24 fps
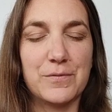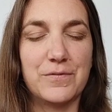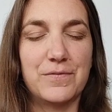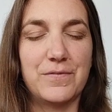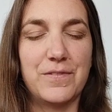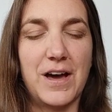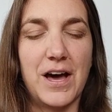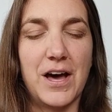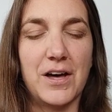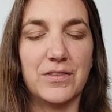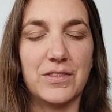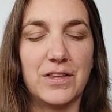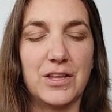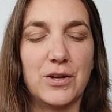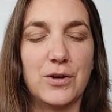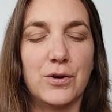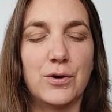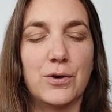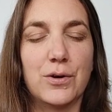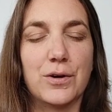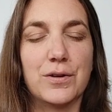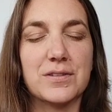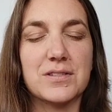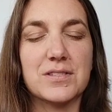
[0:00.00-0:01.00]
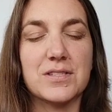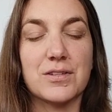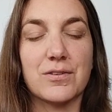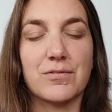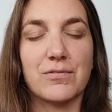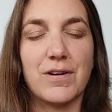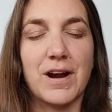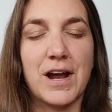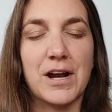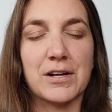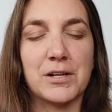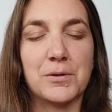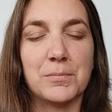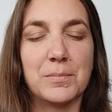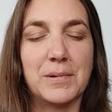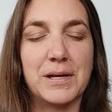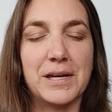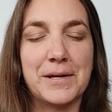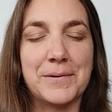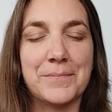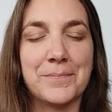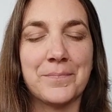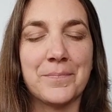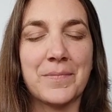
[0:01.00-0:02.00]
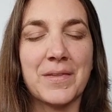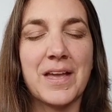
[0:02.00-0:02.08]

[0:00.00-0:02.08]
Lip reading: felt the earth surrounding me,